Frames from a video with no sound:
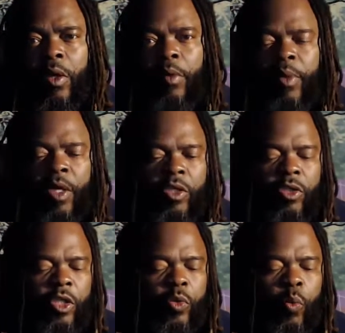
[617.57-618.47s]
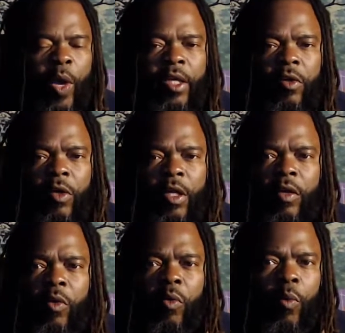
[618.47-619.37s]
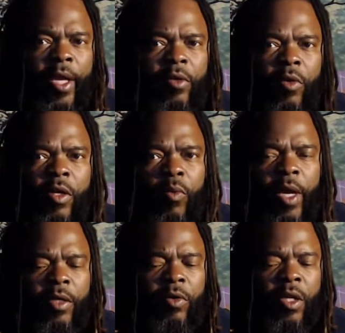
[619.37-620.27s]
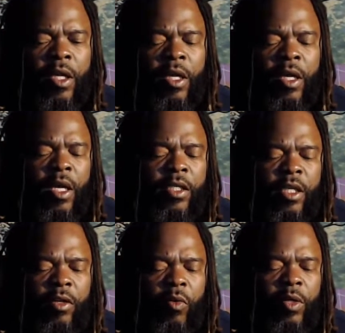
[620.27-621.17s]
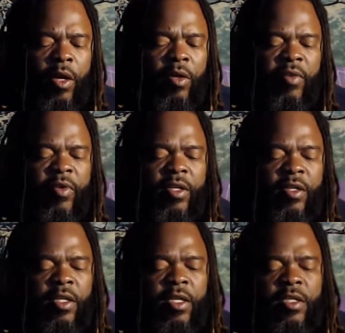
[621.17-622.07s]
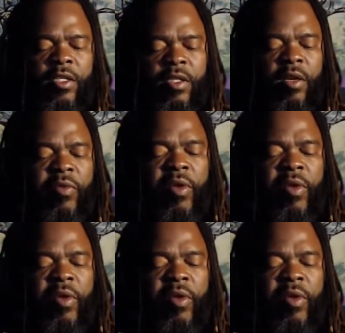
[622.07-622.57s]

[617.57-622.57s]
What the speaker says: because you're just waiting on it, waiting on it, waiting on it, instead of going out getting it yourself.